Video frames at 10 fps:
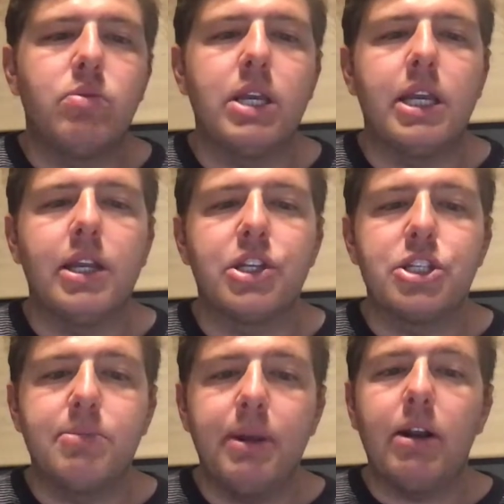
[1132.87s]
we can
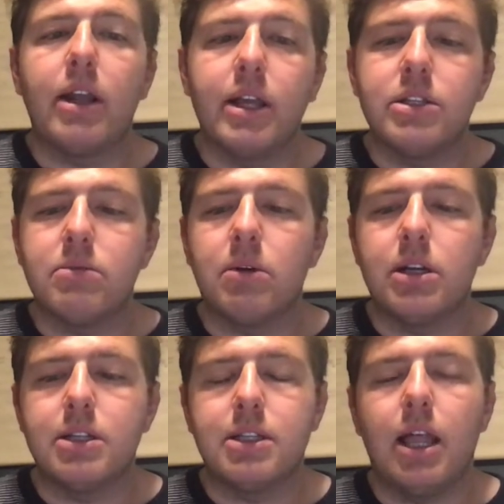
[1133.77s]
experience what it
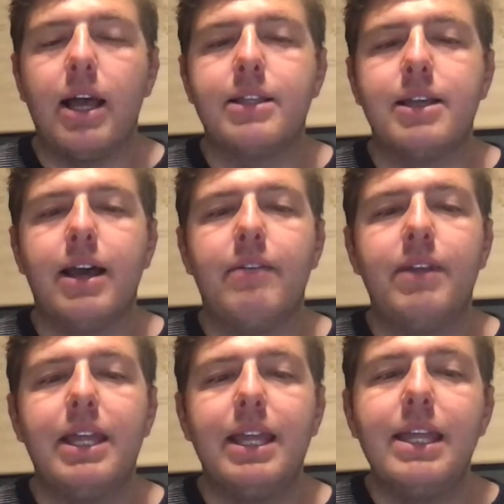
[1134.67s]
is like to have
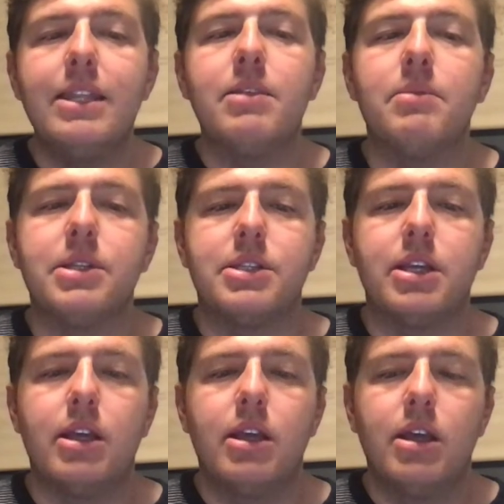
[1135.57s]
intimacy,